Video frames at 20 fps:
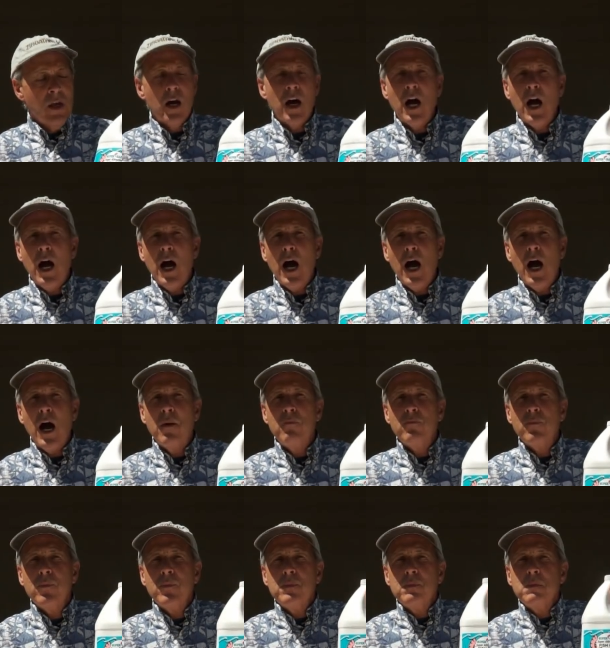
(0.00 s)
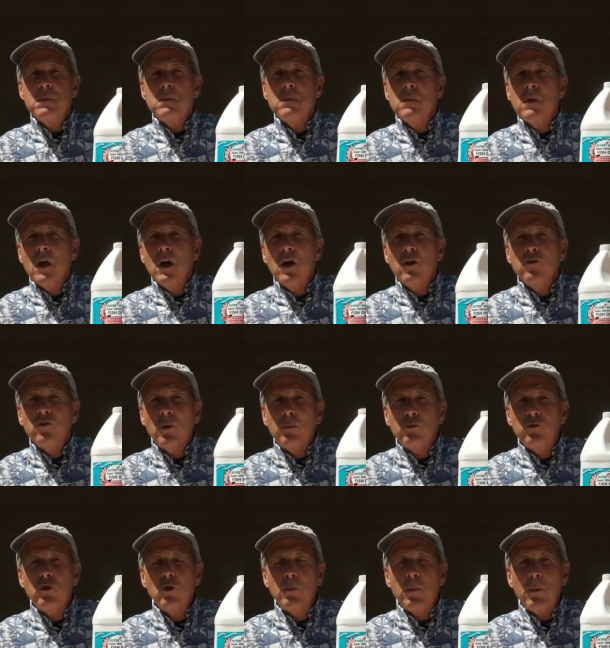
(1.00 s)
some
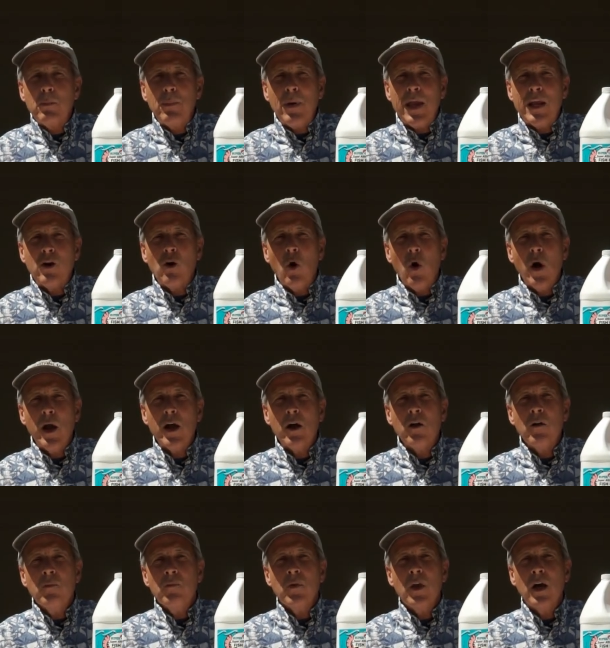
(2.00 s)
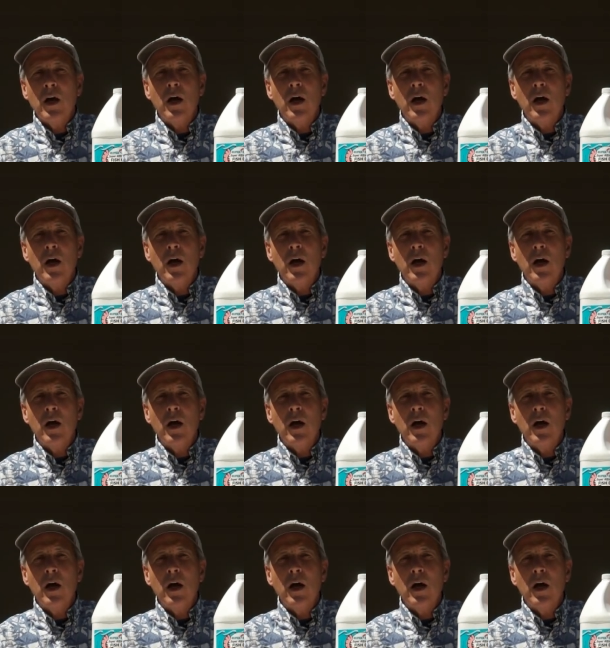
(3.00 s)
super bait oil.